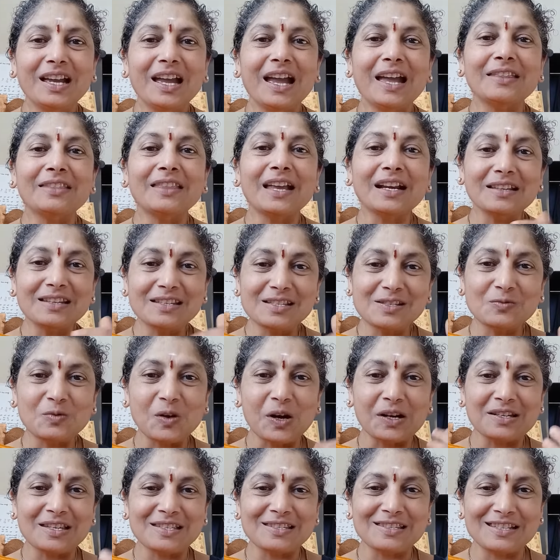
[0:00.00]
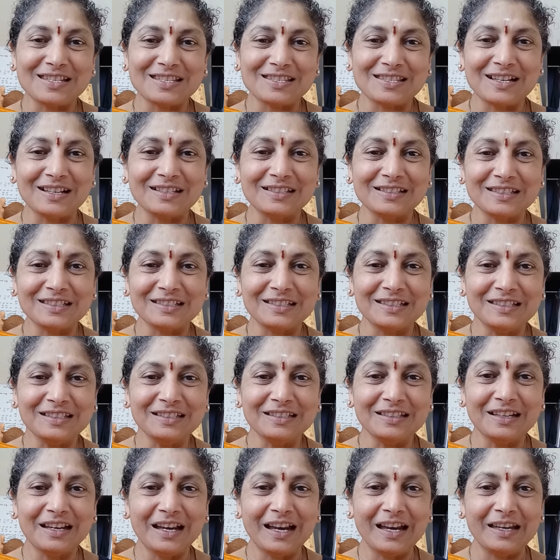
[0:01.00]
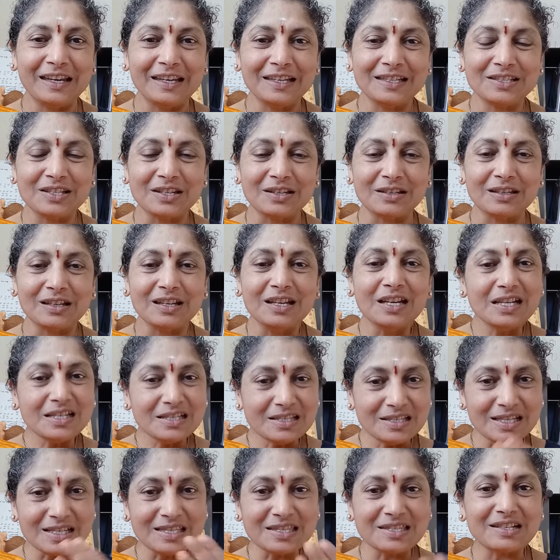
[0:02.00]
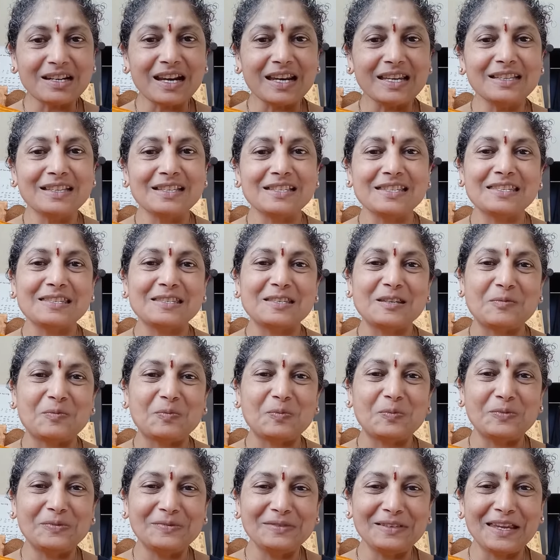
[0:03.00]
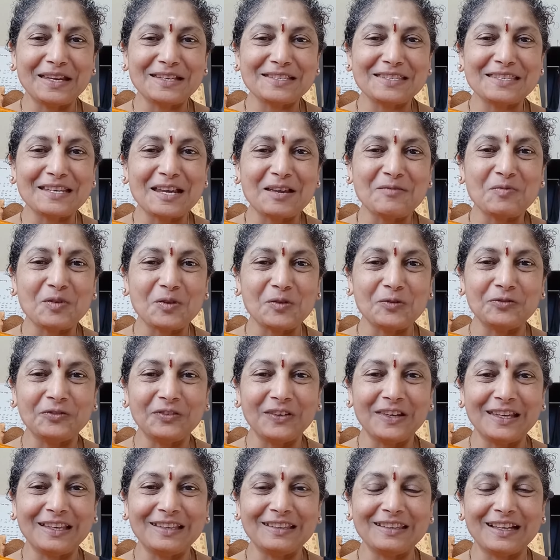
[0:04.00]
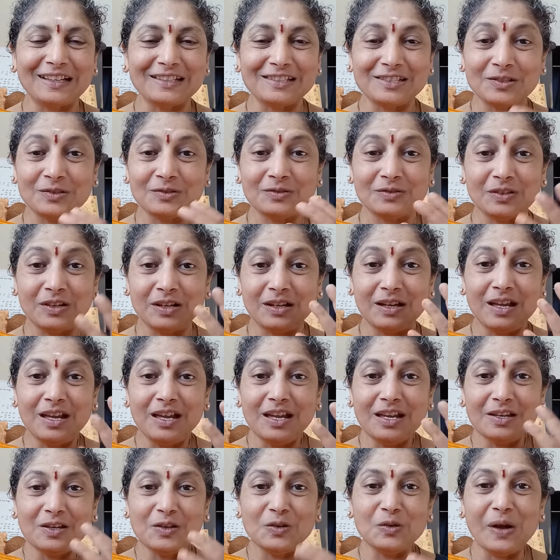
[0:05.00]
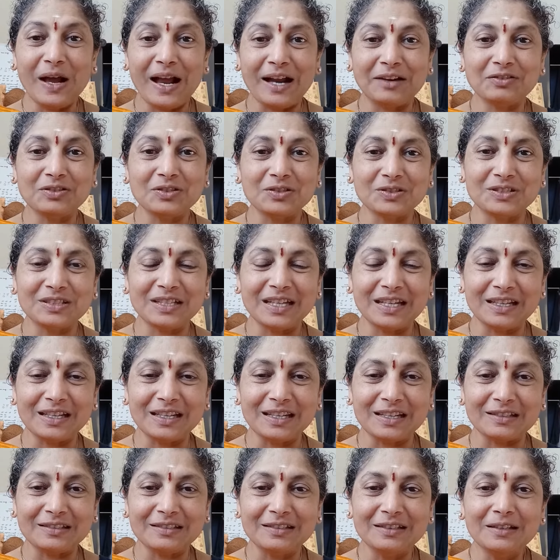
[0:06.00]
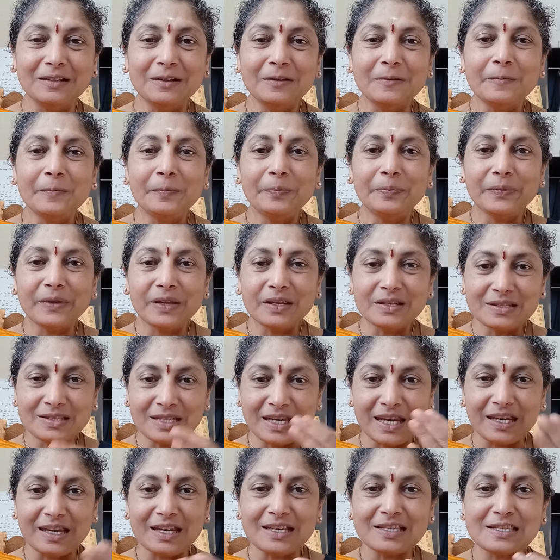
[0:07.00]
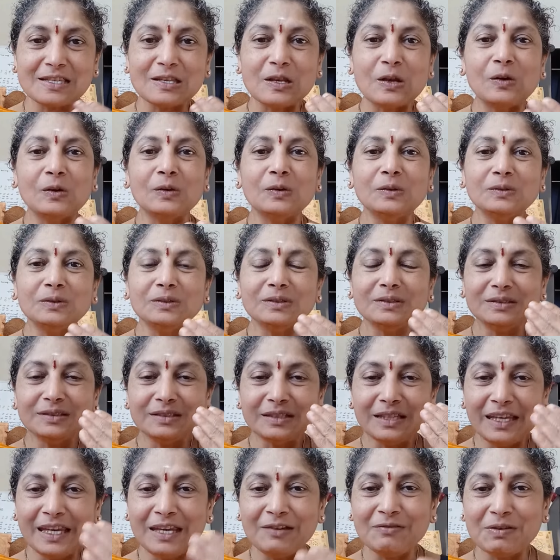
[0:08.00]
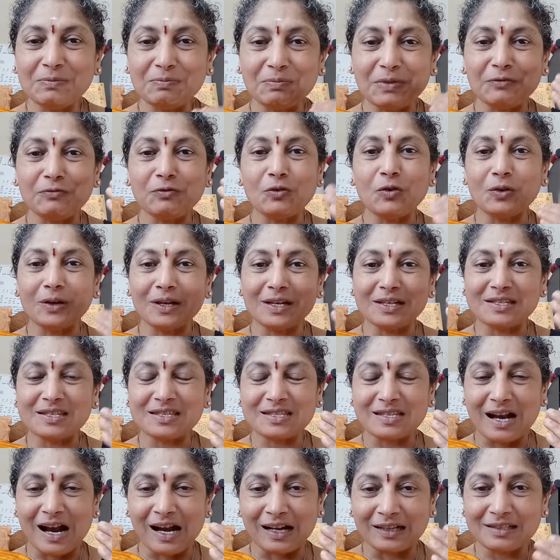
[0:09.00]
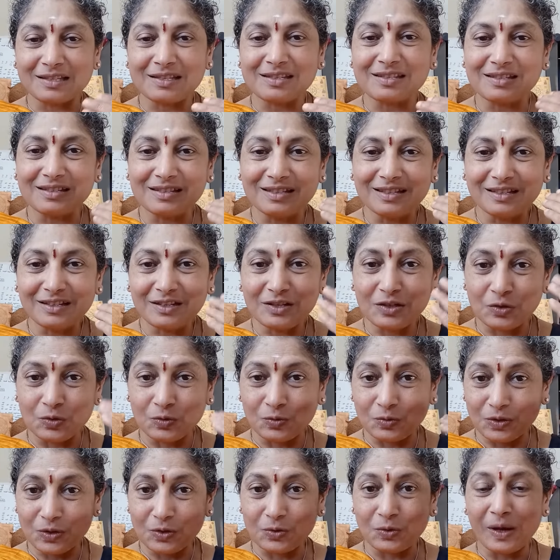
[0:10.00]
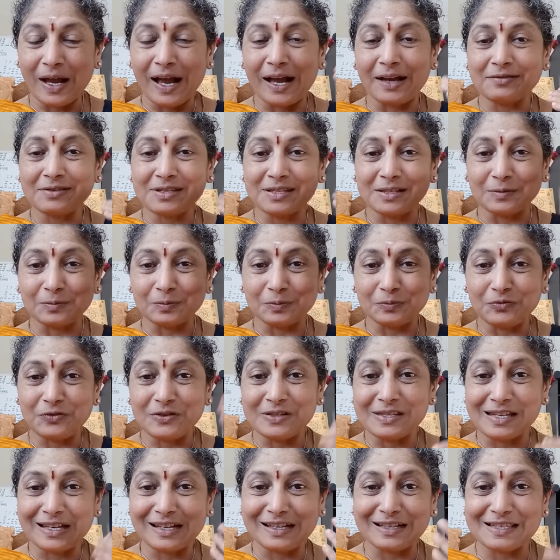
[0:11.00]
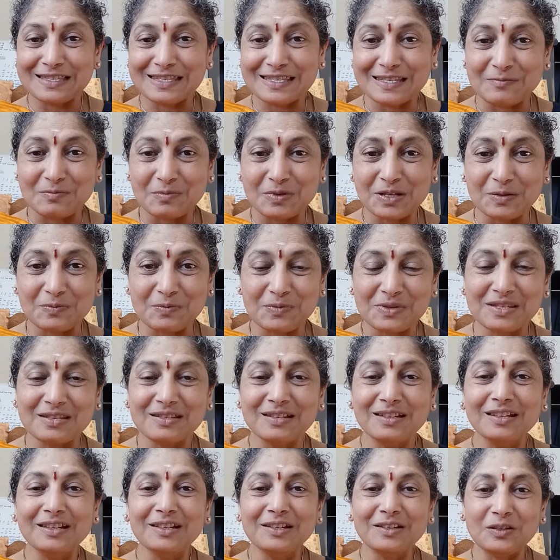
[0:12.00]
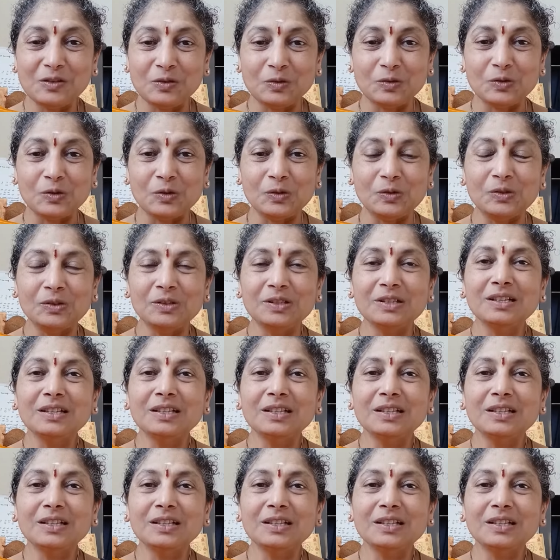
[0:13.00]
And that is what has resulted in addiction. Just try this tip. Next time you feel that you have to drink it, take it slow. Even before it starts, you have some physical symptoms, you know.